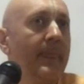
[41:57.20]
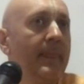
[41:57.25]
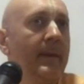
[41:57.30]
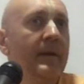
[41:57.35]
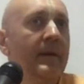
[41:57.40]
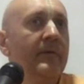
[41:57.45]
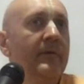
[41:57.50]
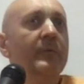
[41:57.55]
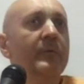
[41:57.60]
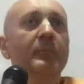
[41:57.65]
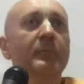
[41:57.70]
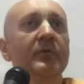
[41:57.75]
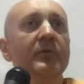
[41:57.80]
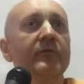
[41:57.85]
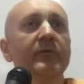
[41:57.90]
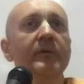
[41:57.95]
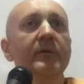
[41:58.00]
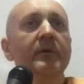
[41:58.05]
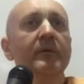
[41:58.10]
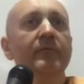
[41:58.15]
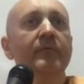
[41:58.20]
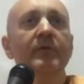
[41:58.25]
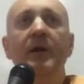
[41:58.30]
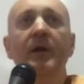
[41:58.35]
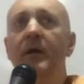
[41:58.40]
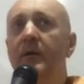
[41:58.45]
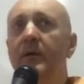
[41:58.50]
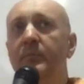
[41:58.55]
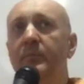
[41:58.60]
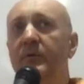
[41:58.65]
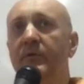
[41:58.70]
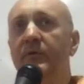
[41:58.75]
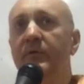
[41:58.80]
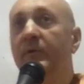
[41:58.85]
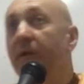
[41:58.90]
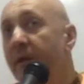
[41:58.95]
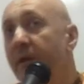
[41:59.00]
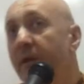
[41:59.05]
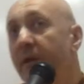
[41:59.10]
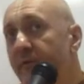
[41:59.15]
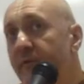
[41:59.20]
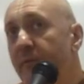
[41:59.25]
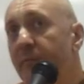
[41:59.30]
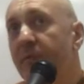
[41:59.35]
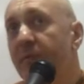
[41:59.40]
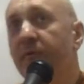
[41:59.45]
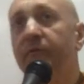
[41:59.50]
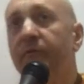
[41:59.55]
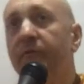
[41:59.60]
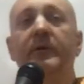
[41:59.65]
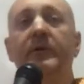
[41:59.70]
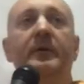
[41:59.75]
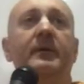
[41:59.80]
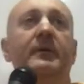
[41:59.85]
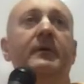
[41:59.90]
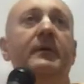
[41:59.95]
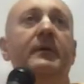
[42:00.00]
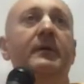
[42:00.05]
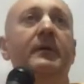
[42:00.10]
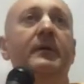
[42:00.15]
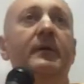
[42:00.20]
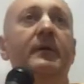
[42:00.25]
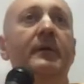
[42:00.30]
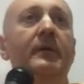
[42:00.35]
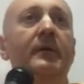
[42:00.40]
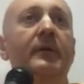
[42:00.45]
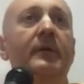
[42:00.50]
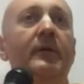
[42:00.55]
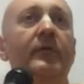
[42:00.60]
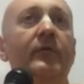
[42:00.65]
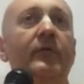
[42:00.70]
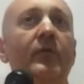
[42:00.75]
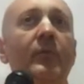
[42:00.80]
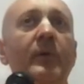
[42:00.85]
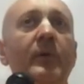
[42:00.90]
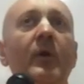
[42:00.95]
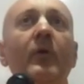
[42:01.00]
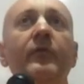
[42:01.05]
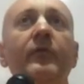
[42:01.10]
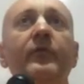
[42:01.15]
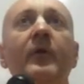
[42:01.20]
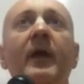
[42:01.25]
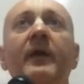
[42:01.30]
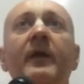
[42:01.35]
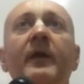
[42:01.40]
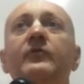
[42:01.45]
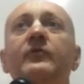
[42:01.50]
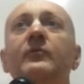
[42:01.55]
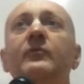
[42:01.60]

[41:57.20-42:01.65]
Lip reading: He's a person, we are the person, he's the person. So we also have to